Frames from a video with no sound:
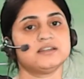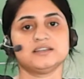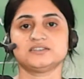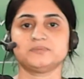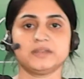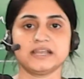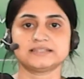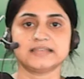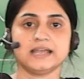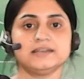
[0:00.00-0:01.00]
he is very
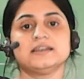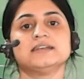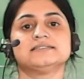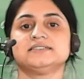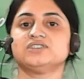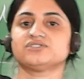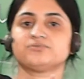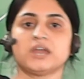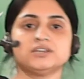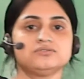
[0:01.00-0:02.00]
excited and she just
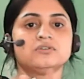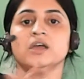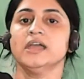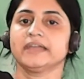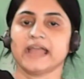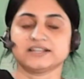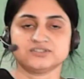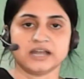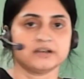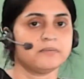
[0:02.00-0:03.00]
ran to catch that.